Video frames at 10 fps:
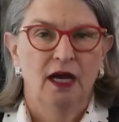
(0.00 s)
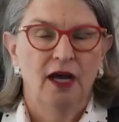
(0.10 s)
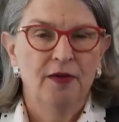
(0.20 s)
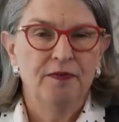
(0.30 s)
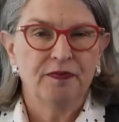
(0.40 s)

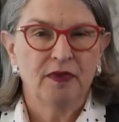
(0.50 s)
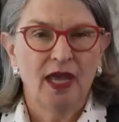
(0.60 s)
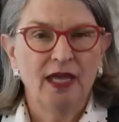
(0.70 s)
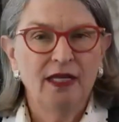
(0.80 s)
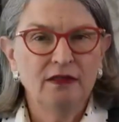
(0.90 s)
Um,
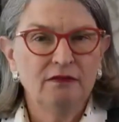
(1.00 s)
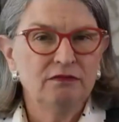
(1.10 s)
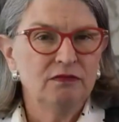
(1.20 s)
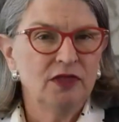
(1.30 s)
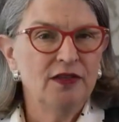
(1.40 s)
and
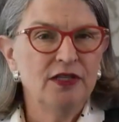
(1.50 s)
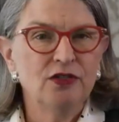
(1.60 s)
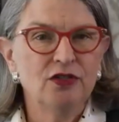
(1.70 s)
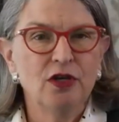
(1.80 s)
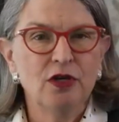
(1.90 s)
then
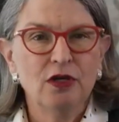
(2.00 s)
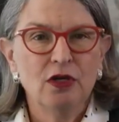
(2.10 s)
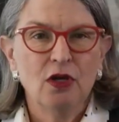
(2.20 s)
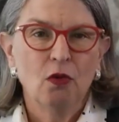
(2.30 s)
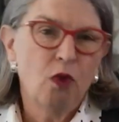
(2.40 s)
there's the
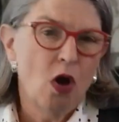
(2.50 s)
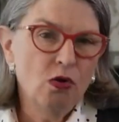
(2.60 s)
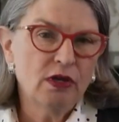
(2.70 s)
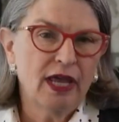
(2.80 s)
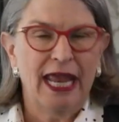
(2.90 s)

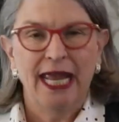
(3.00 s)
woke,